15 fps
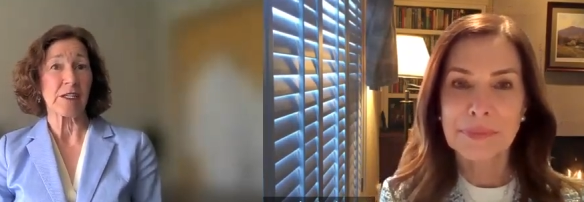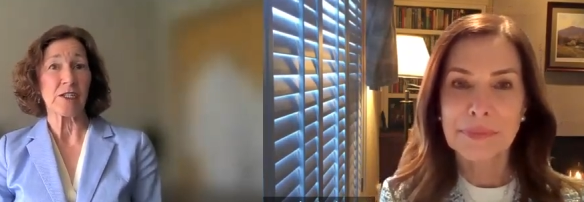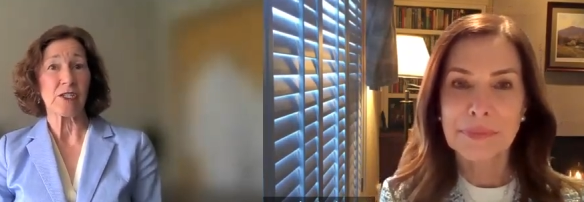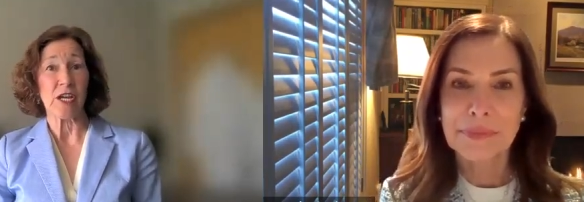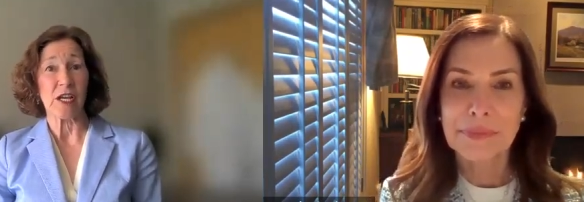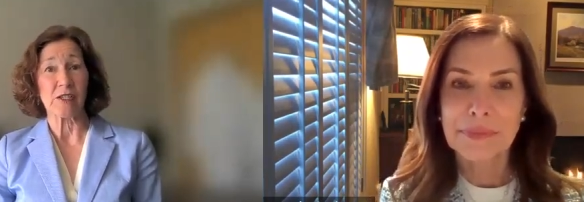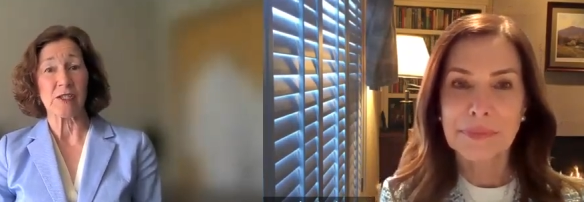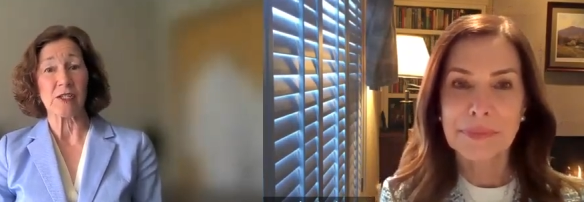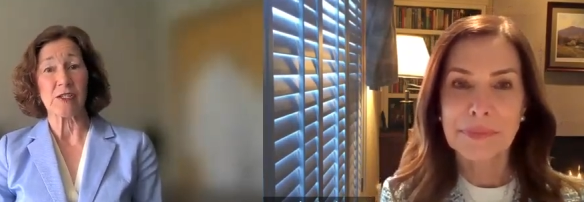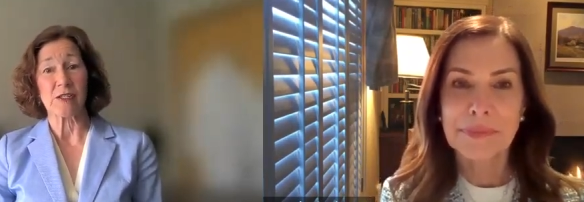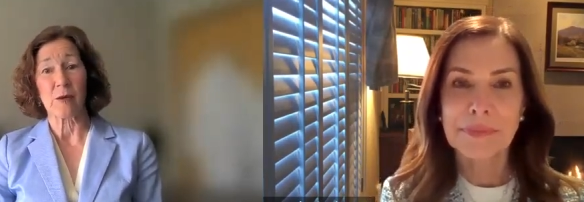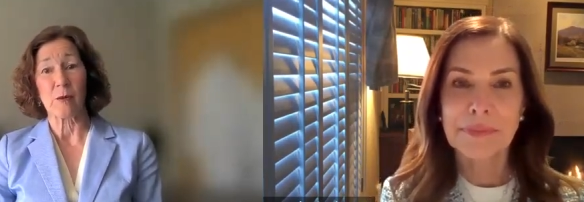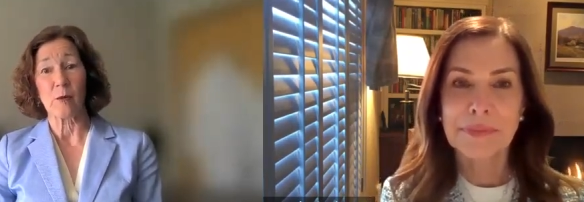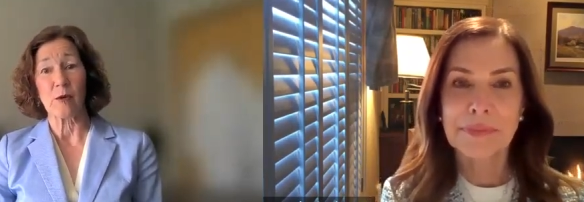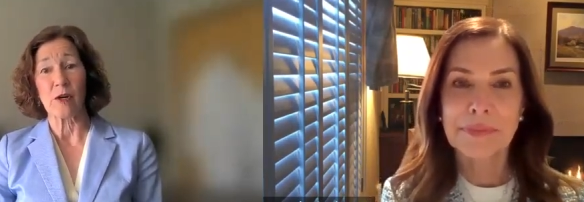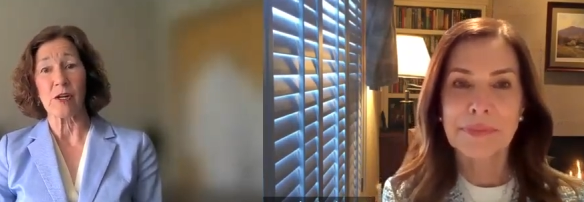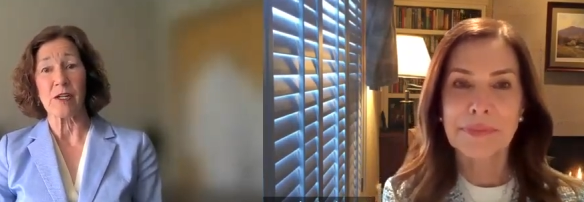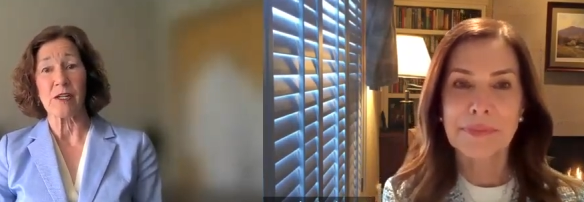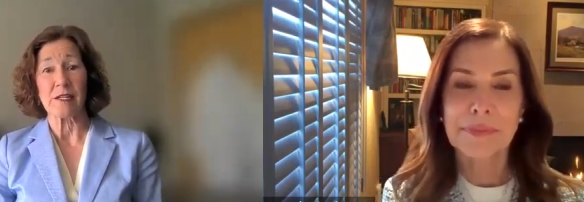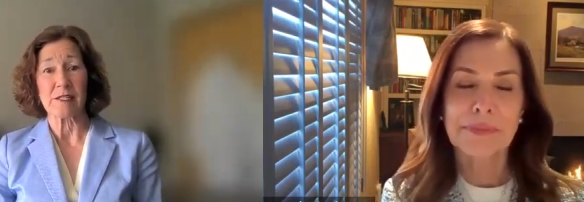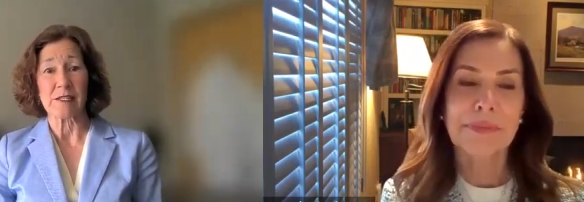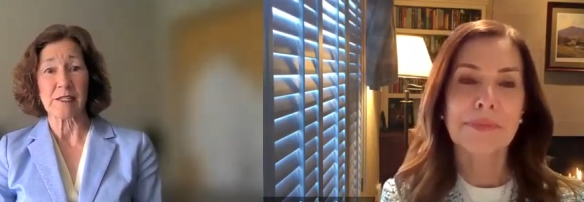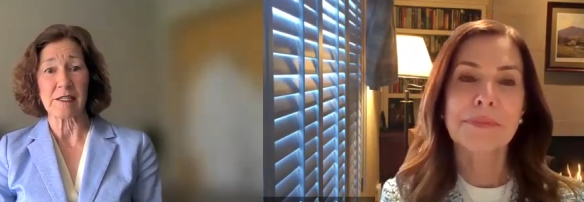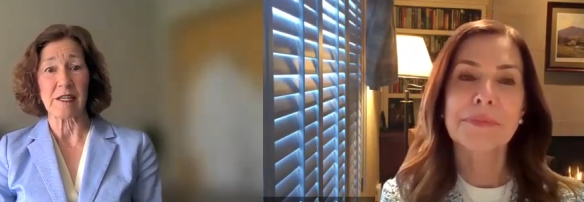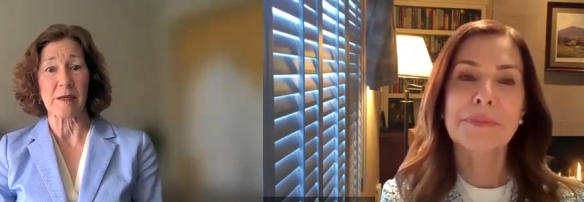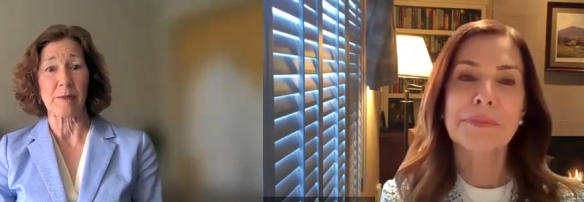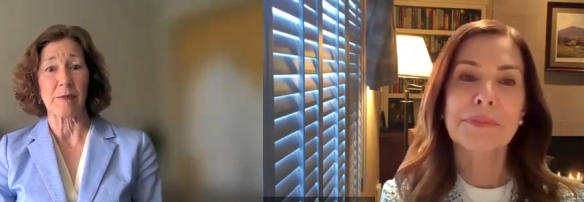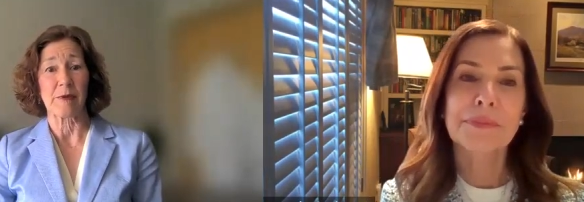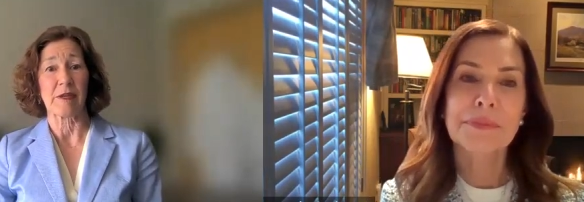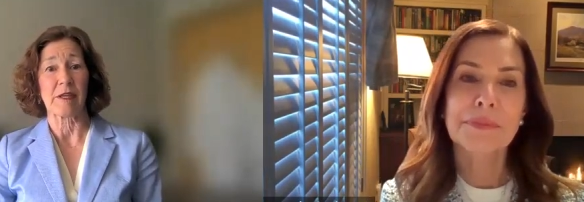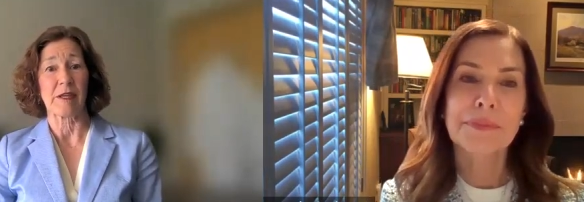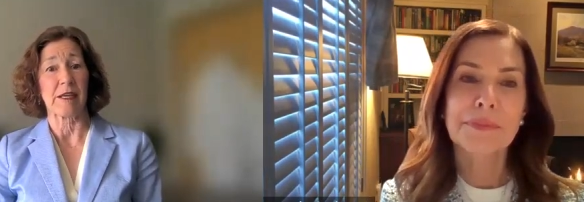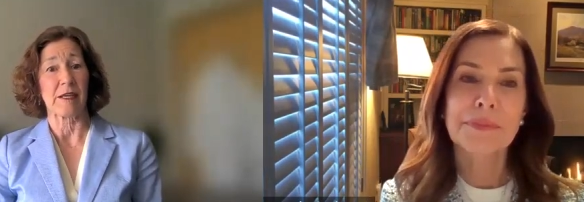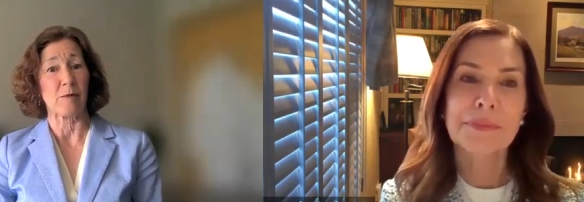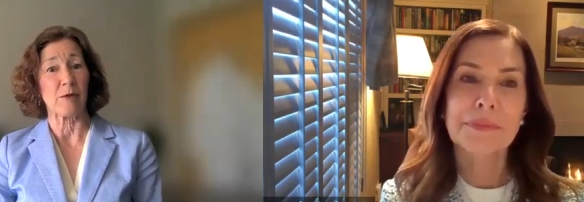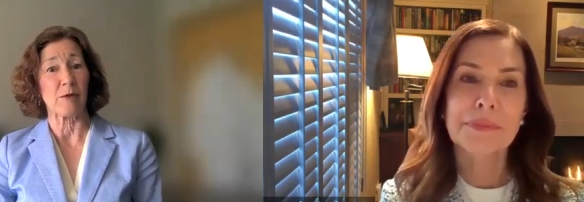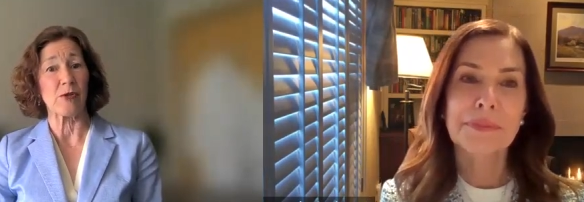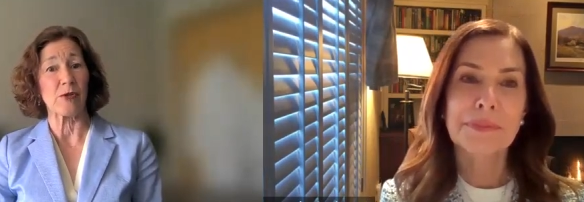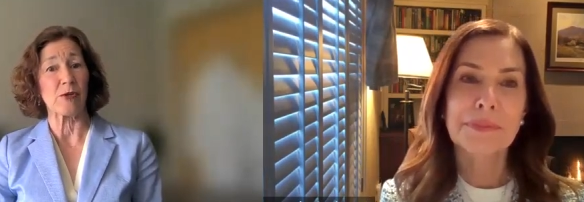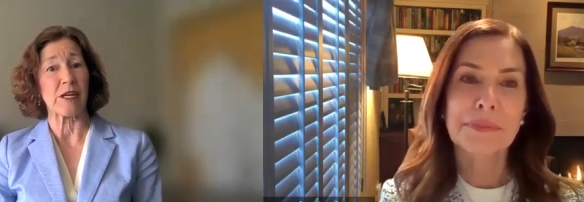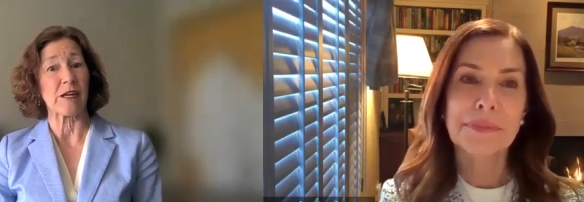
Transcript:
Speaker 1: challenges at work, sleep, and mood.